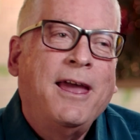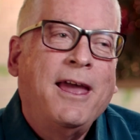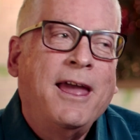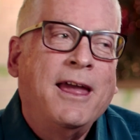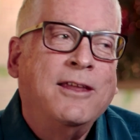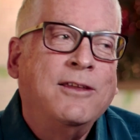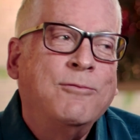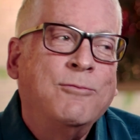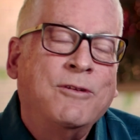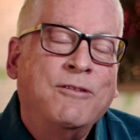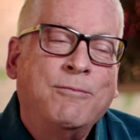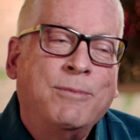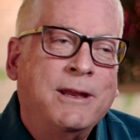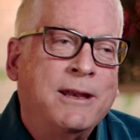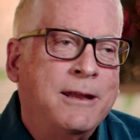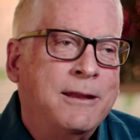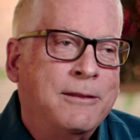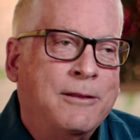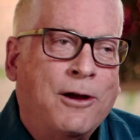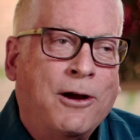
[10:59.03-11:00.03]
And we've been
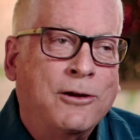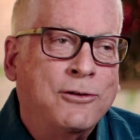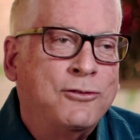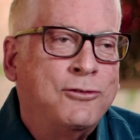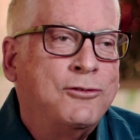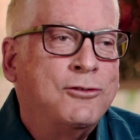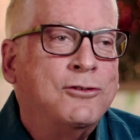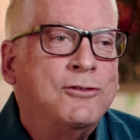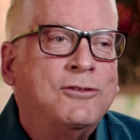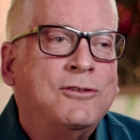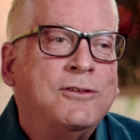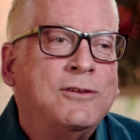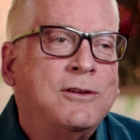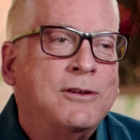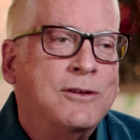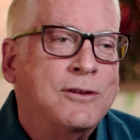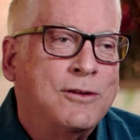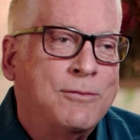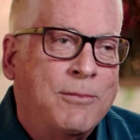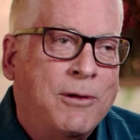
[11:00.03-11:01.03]
in large churches
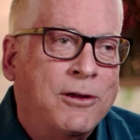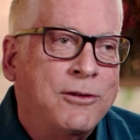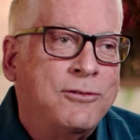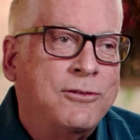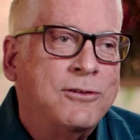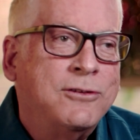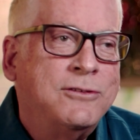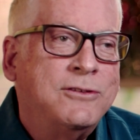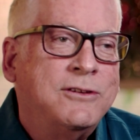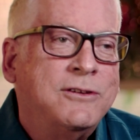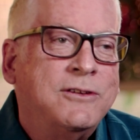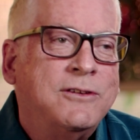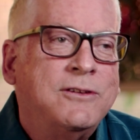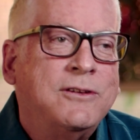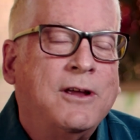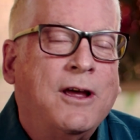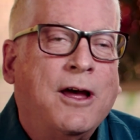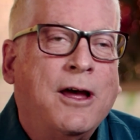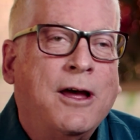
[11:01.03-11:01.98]
and small churches.